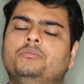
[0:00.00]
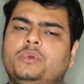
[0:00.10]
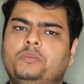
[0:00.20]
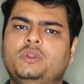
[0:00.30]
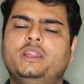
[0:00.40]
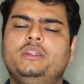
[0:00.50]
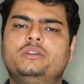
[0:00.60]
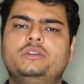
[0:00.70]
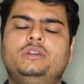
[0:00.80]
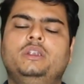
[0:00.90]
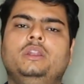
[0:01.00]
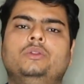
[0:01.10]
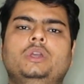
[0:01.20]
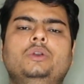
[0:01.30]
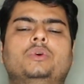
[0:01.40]
people are interested in
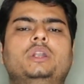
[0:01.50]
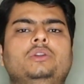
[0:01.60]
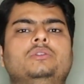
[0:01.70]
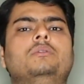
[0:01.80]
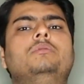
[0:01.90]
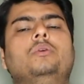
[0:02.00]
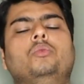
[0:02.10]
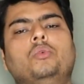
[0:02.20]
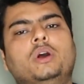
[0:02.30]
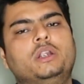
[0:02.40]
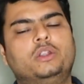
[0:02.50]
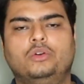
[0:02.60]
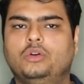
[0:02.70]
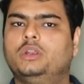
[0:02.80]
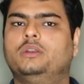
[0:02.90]
knowing what you have worked
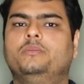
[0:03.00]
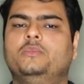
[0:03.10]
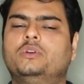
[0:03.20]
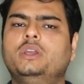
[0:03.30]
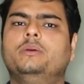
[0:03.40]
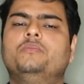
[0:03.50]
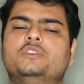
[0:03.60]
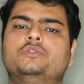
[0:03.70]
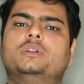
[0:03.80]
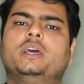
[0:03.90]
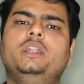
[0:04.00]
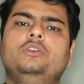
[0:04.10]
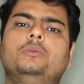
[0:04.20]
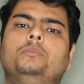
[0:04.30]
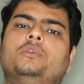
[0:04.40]
on okay so write
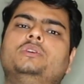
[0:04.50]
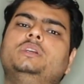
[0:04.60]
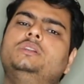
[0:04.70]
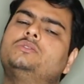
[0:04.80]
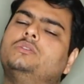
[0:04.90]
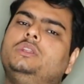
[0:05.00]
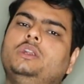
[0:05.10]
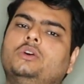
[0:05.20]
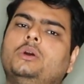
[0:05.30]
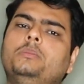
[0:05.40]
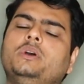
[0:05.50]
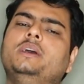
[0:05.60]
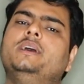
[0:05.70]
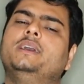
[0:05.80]
your projects on the top